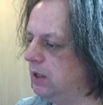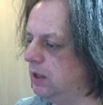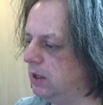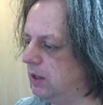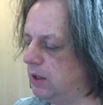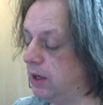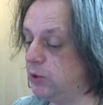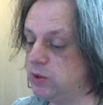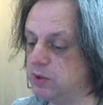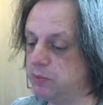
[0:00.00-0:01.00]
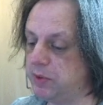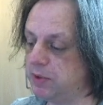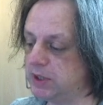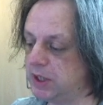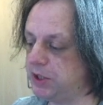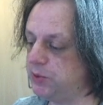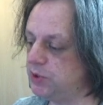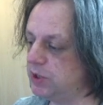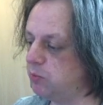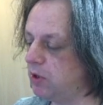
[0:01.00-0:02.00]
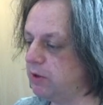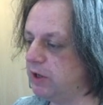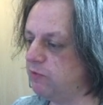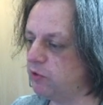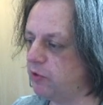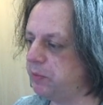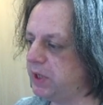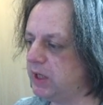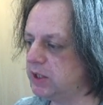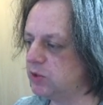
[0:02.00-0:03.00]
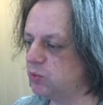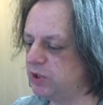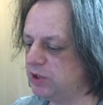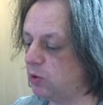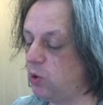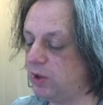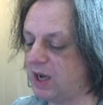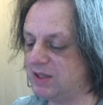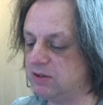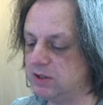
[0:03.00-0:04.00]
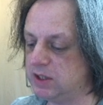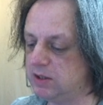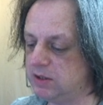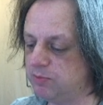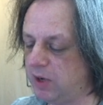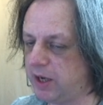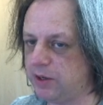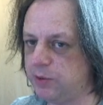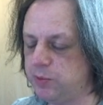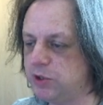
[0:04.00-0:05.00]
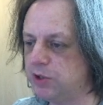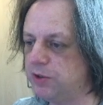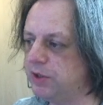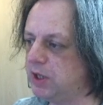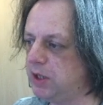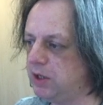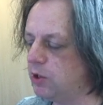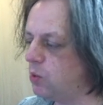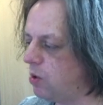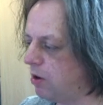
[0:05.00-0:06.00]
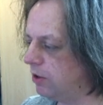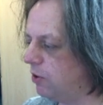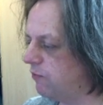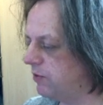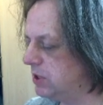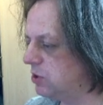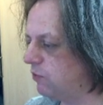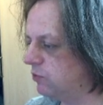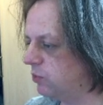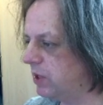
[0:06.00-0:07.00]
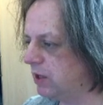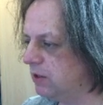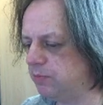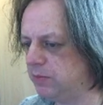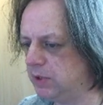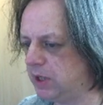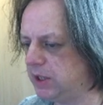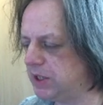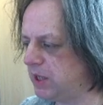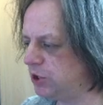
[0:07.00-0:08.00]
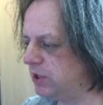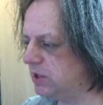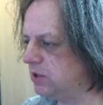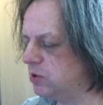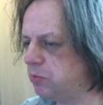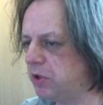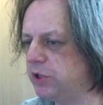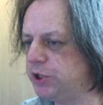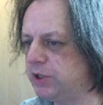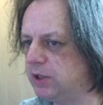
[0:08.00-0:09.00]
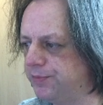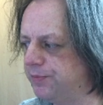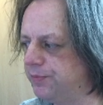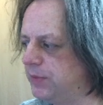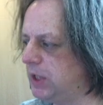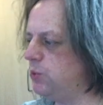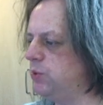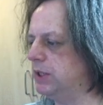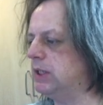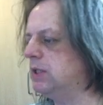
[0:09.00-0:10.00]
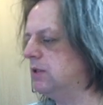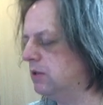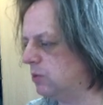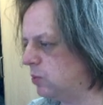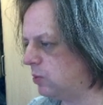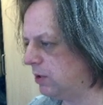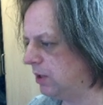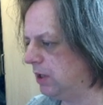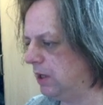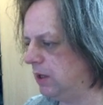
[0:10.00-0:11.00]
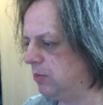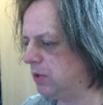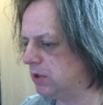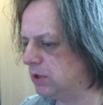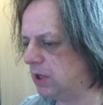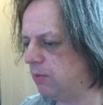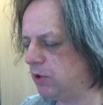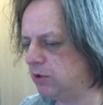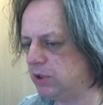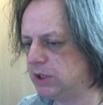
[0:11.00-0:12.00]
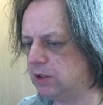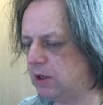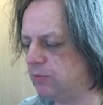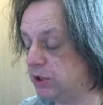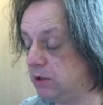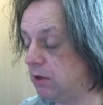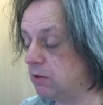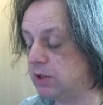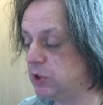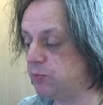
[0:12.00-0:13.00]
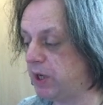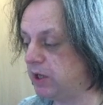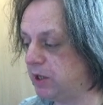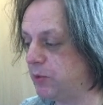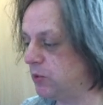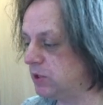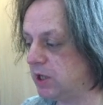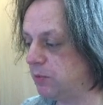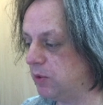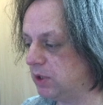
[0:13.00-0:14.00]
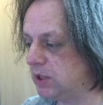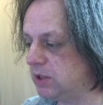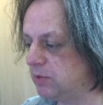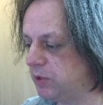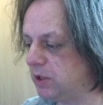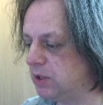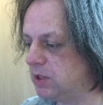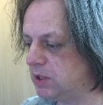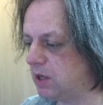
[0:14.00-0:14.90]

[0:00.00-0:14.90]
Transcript: I know some people did use the plugin for Rapidus, which all that does is let you turn the core on and off in software. The intention isn't to punish the users at all, but I'm just not going to spend any more time on this, because